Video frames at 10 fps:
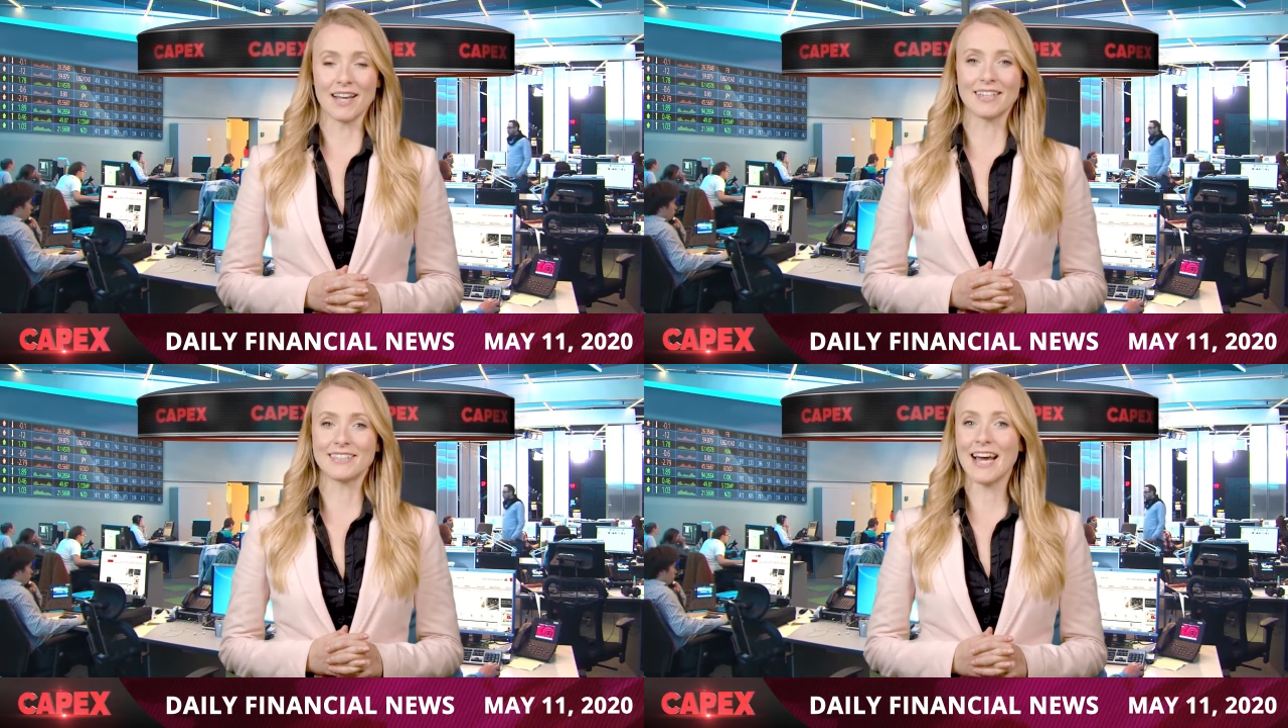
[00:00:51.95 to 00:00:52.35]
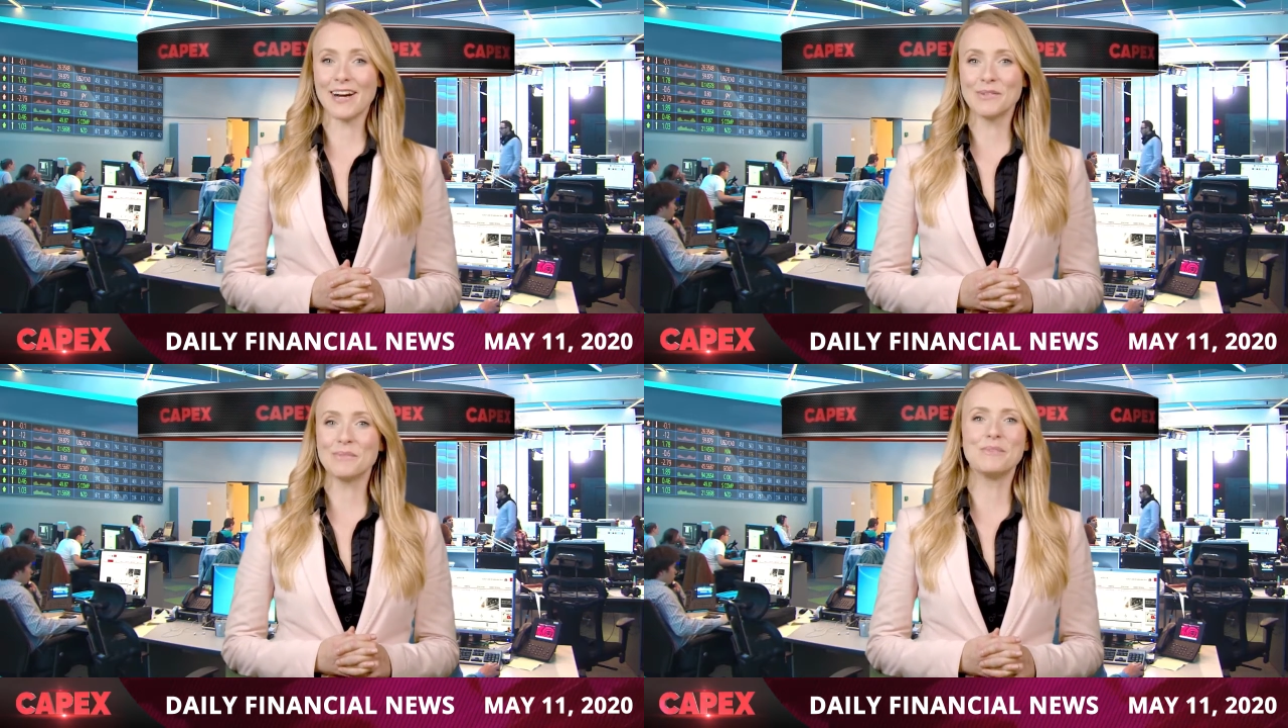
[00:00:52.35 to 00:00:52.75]
And
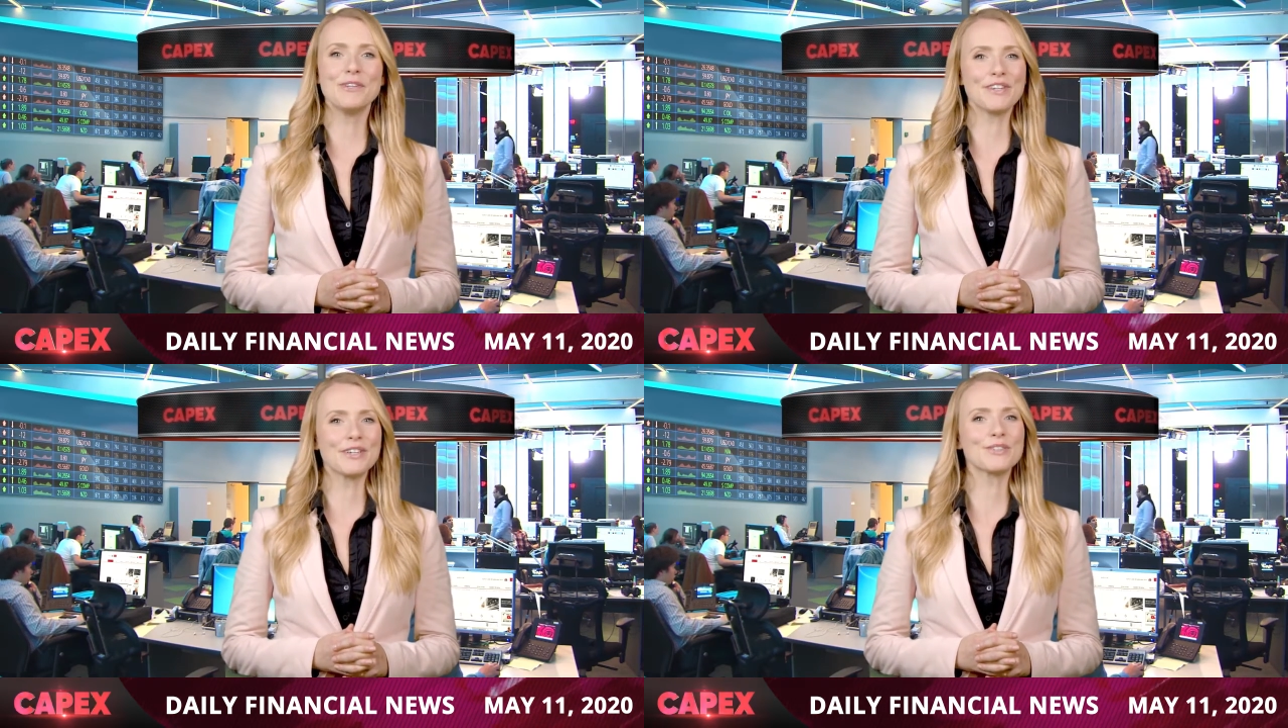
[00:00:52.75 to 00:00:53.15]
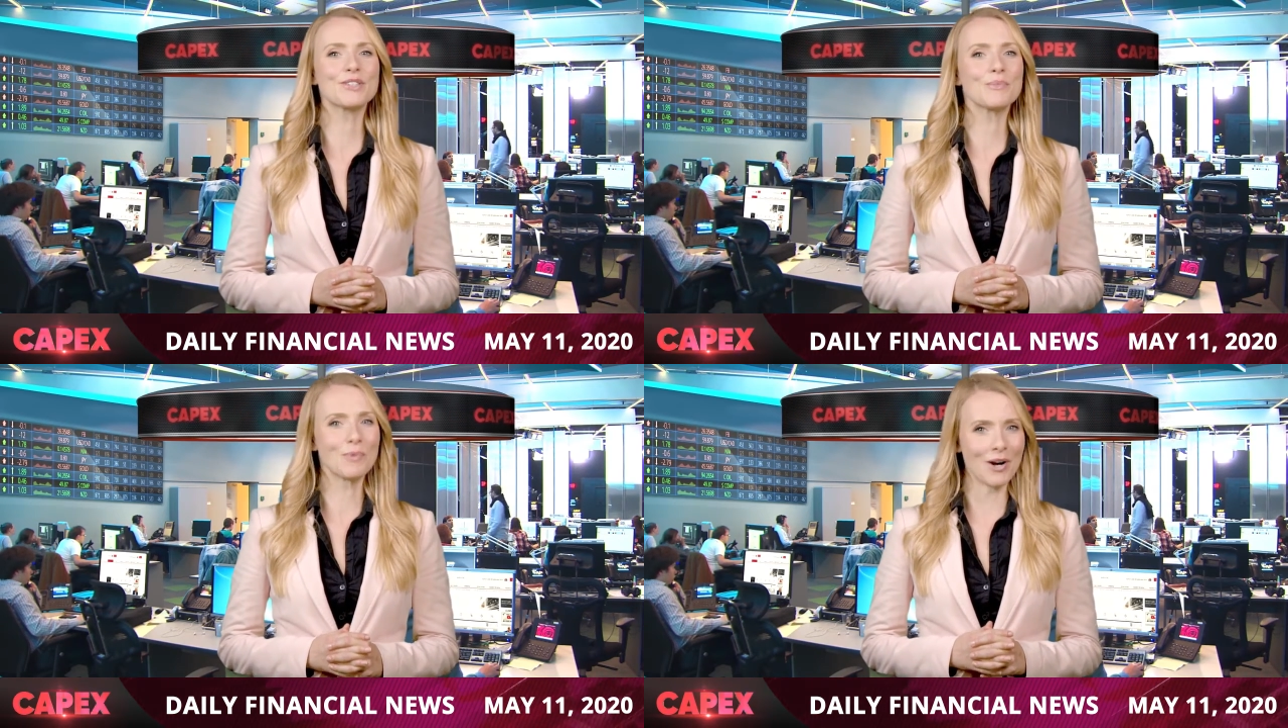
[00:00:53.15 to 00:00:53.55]
now, moving on
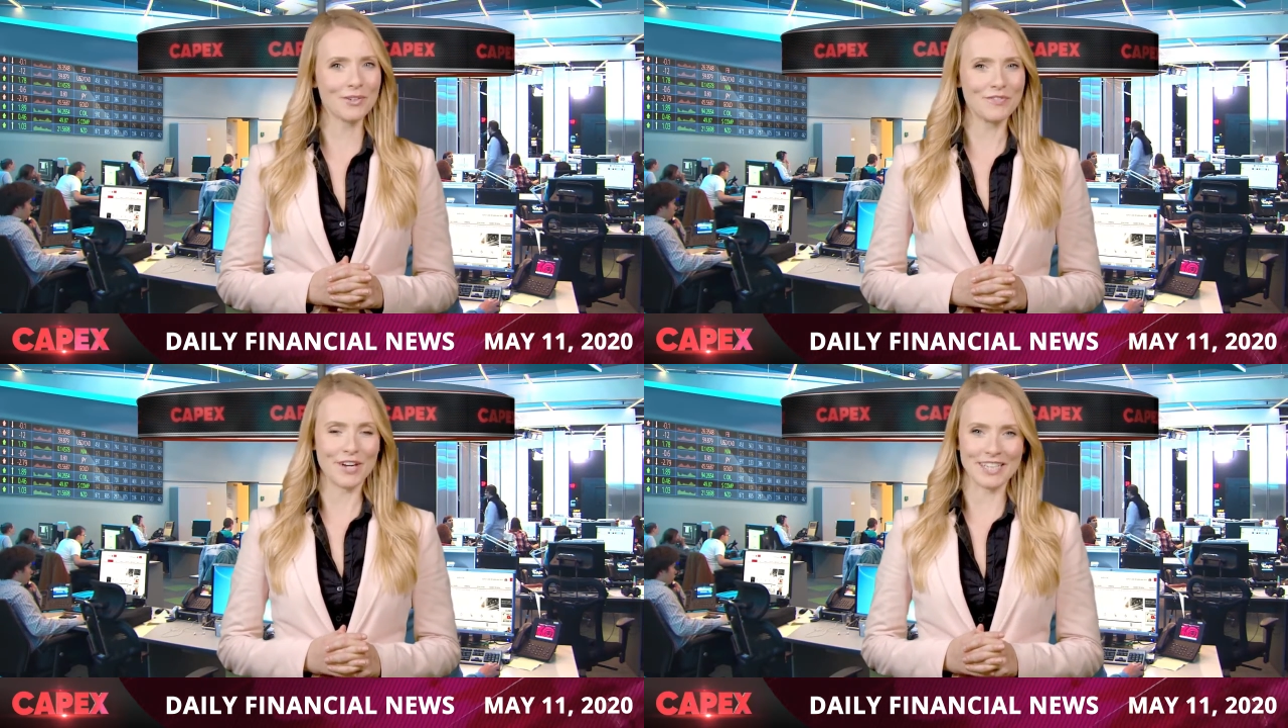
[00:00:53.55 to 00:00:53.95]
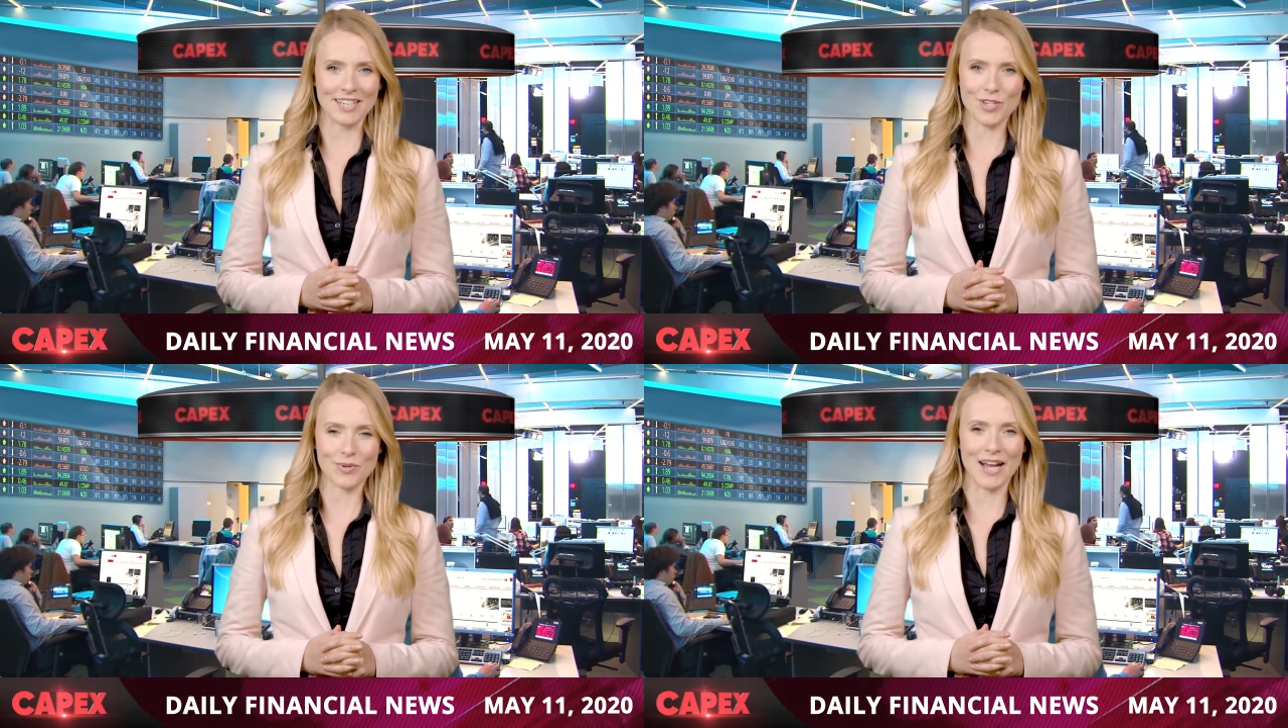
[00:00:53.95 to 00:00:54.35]
to world
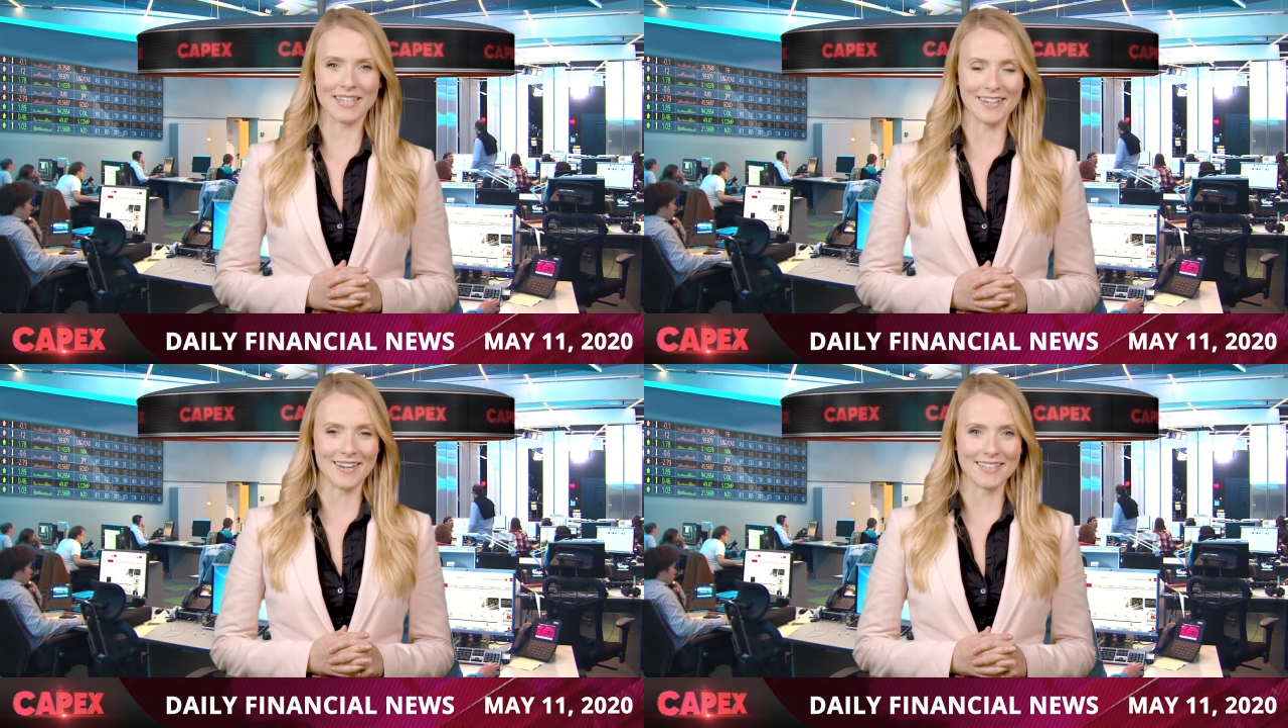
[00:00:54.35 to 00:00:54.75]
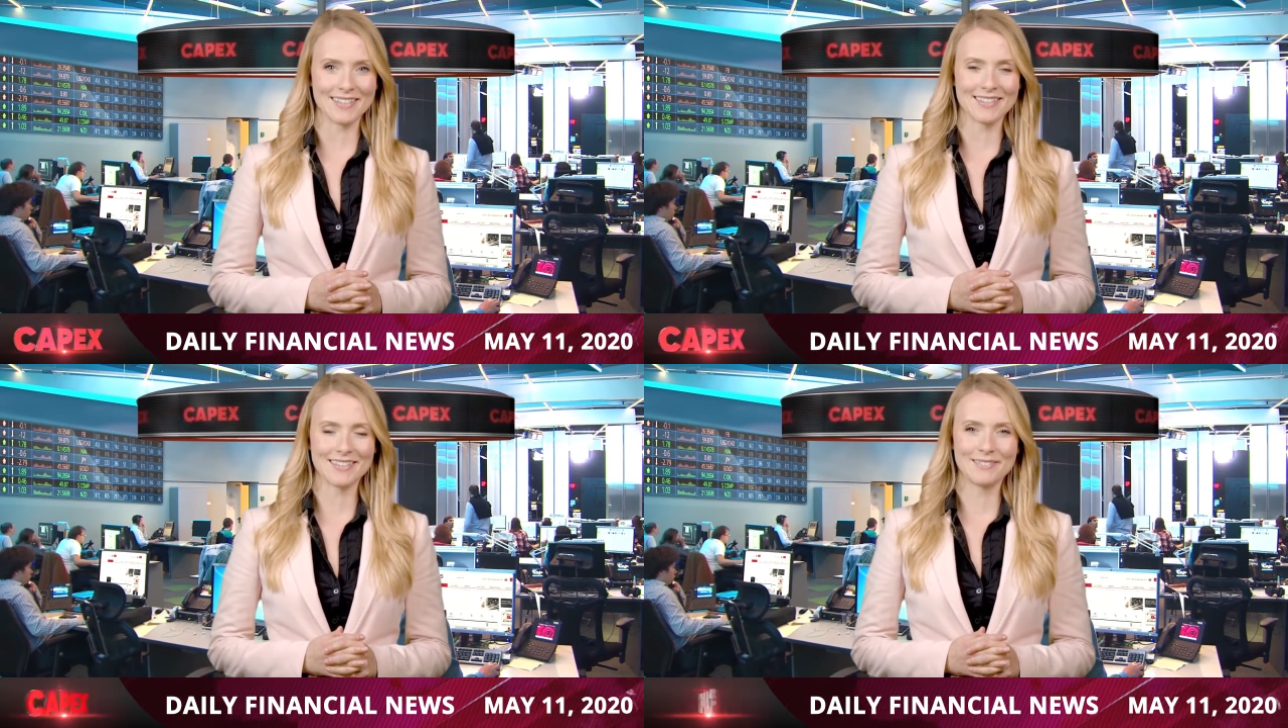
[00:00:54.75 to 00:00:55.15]
financial
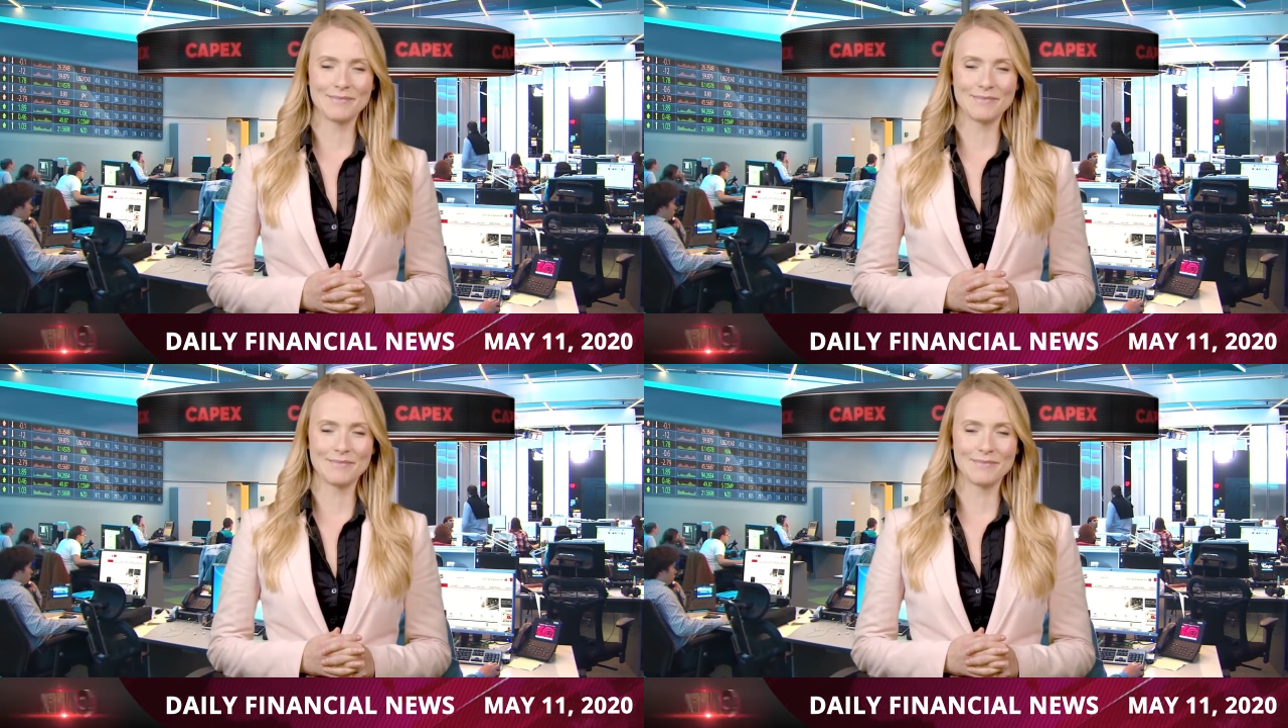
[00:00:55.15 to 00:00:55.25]
headlines.